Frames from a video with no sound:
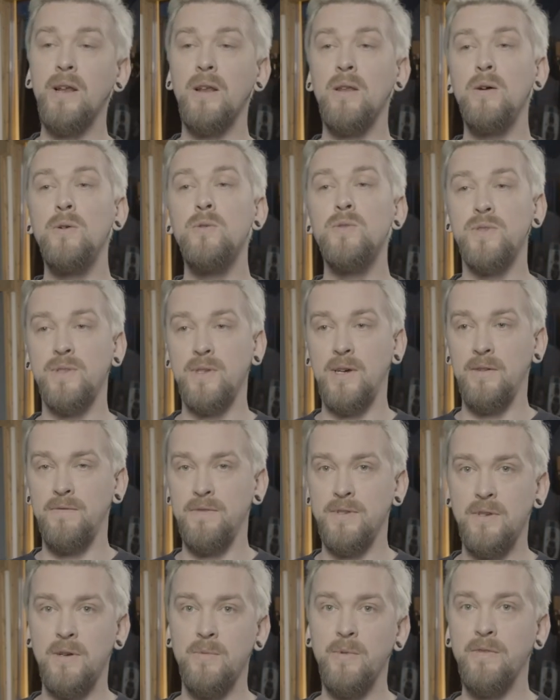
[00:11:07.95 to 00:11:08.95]
low stuff
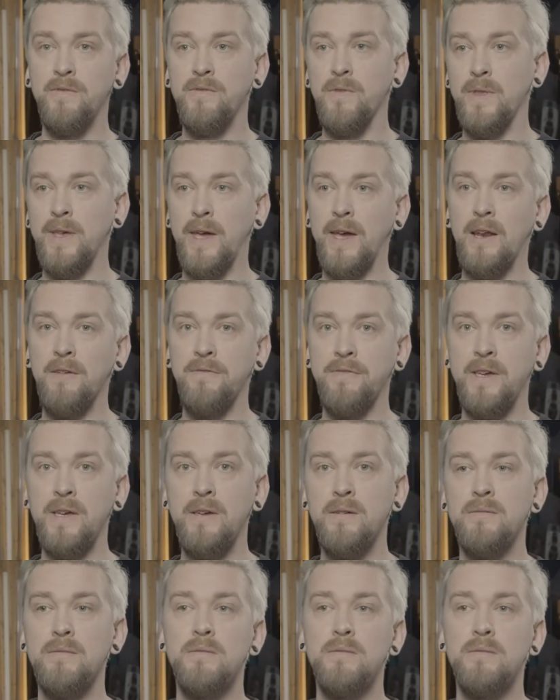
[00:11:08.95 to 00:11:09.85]
is coming from the LFE,